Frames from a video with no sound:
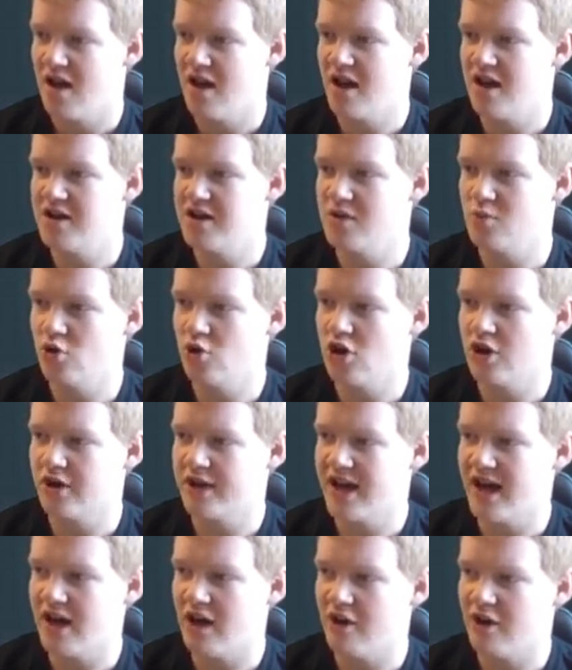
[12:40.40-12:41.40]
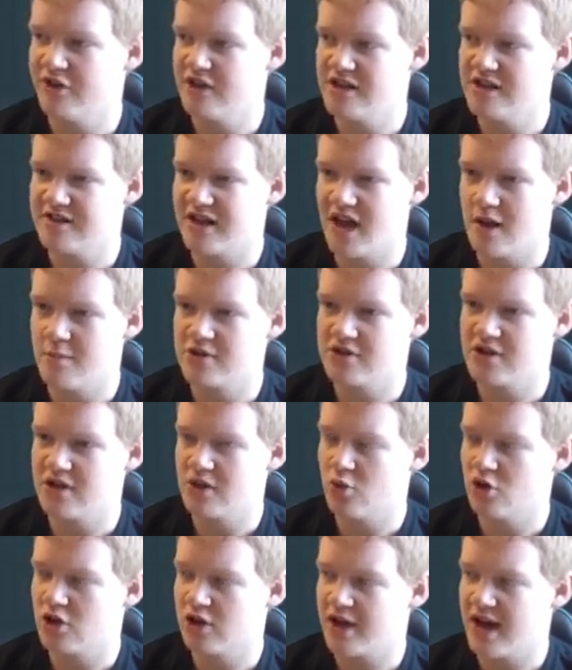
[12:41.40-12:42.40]
And it didn't work out. I think this game isn't
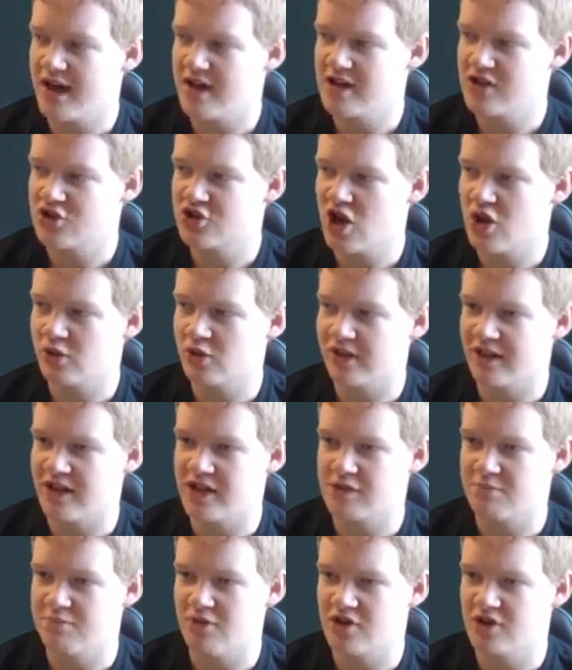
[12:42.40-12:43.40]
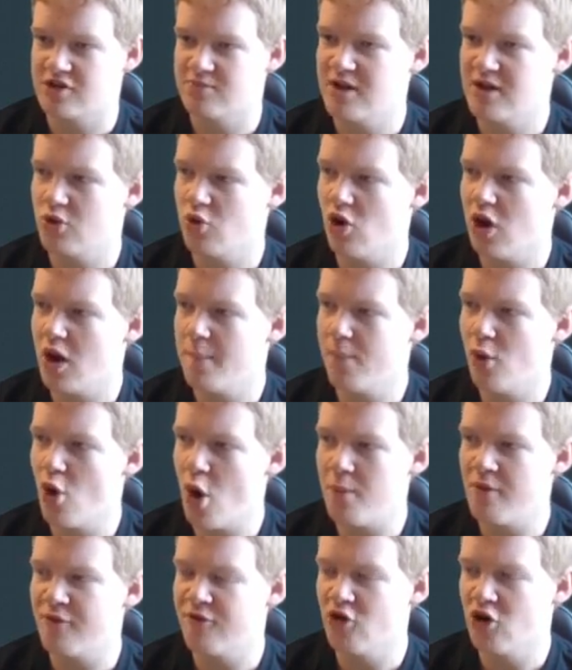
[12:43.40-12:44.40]
going to work out in total here, to be honest. It's been quite a
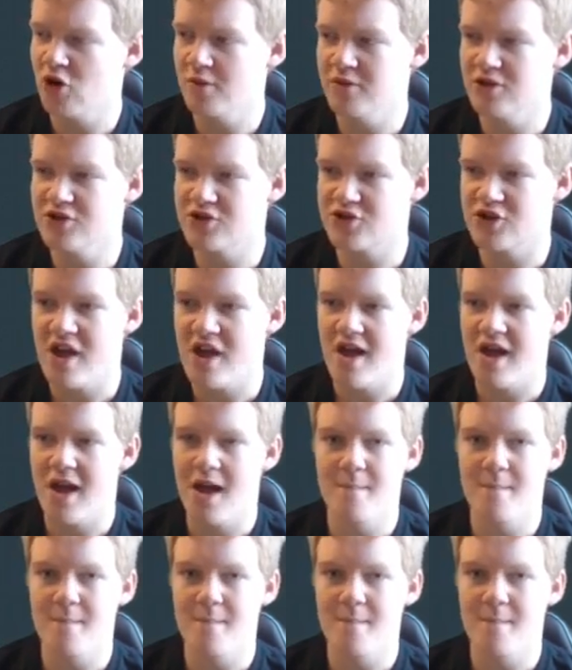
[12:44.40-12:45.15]
poor performance.